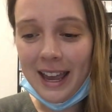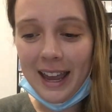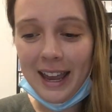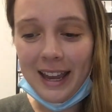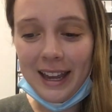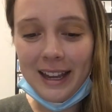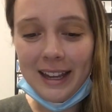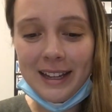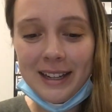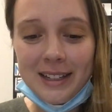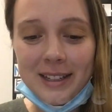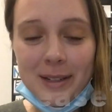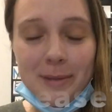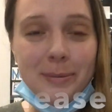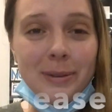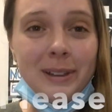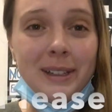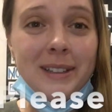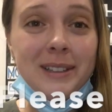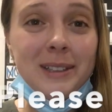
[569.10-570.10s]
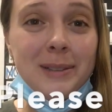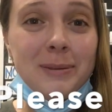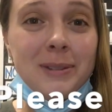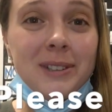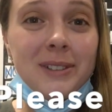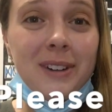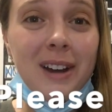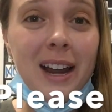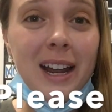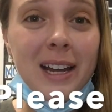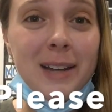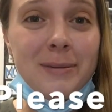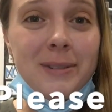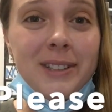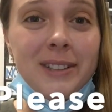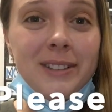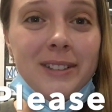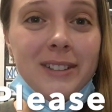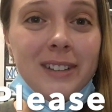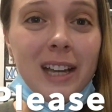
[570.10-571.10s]
And please subscribe
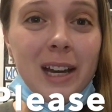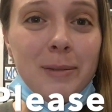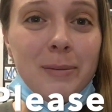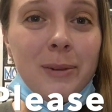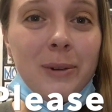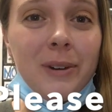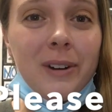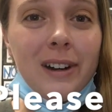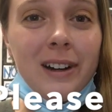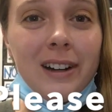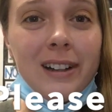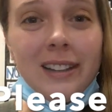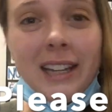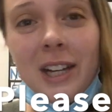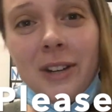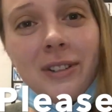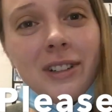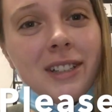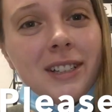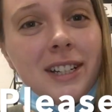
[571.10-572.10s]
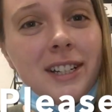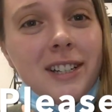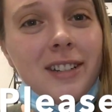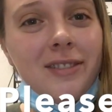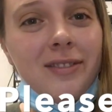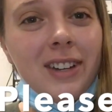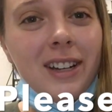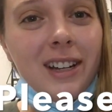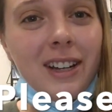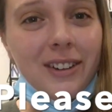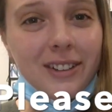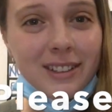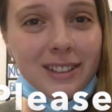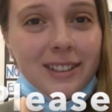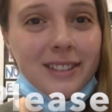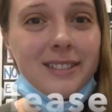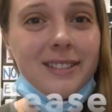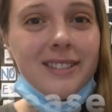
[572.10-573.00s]
to get more language teaching videos.